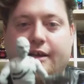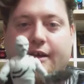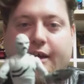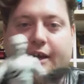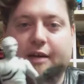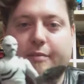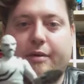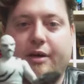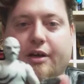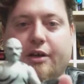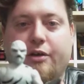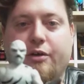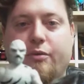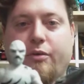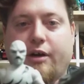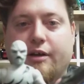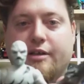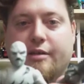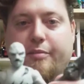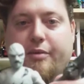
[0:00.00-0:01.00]
Anybody who
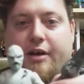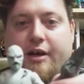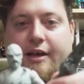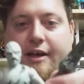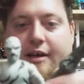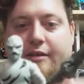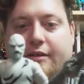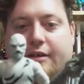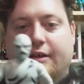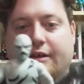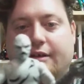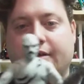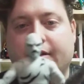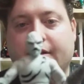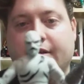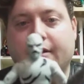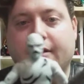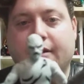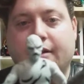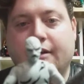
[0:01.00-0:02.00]
wants a putty out there,
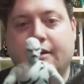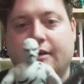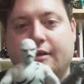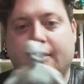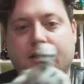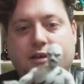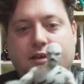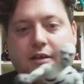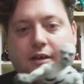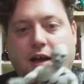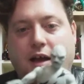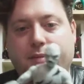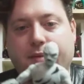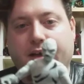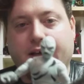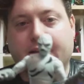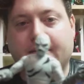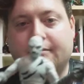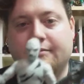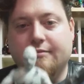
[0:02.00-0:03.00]
I
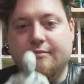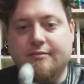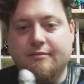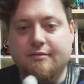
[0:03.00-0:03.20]
mean,